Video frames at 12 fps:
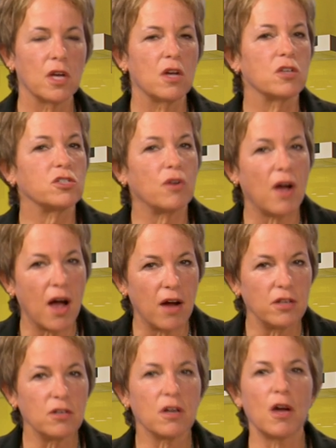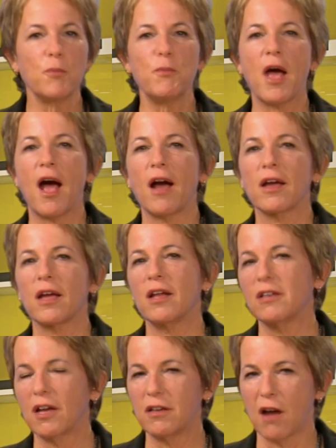So how do you cut back
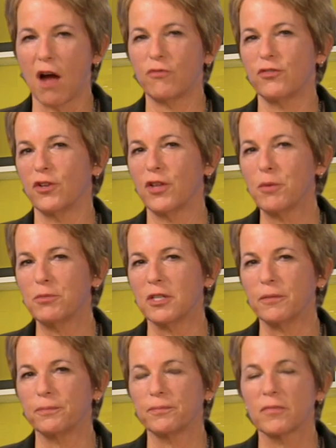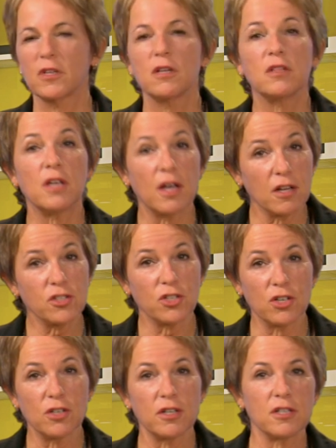and yet not feel empty? The
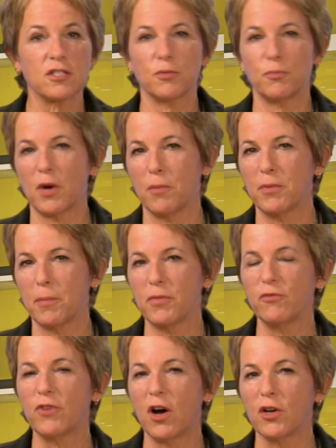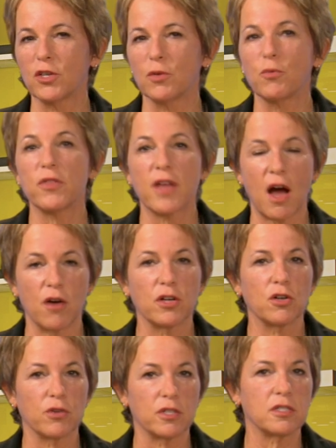answer is to pump up the volume without
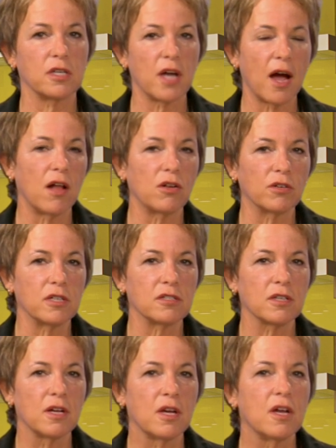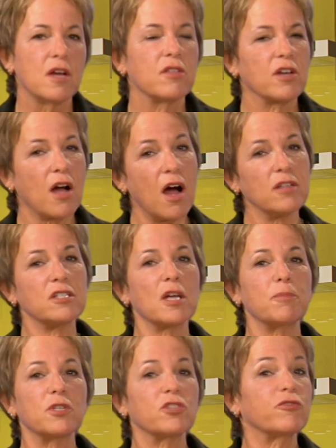increasing calories. The
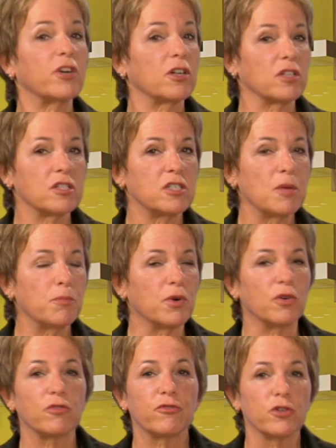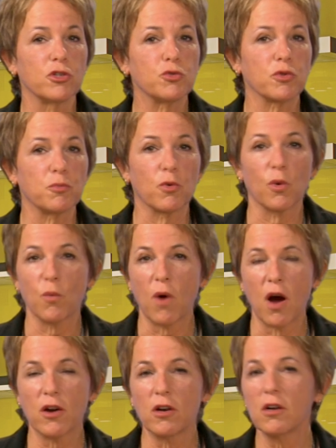concept is fairly simple. Foods with more
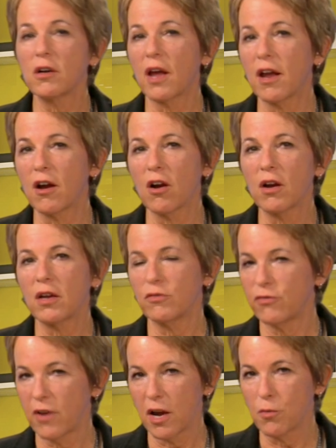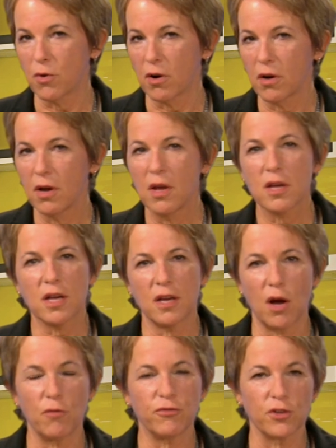water, air, and fiber can
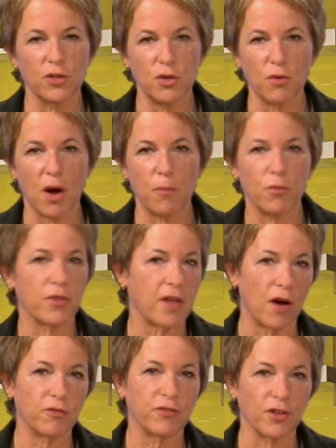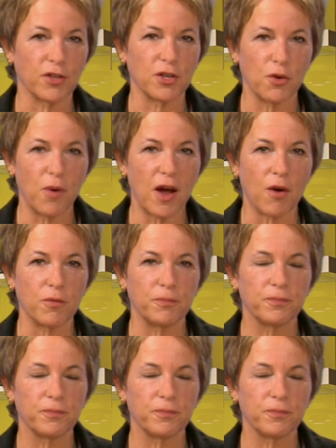help fill you up without filling you out.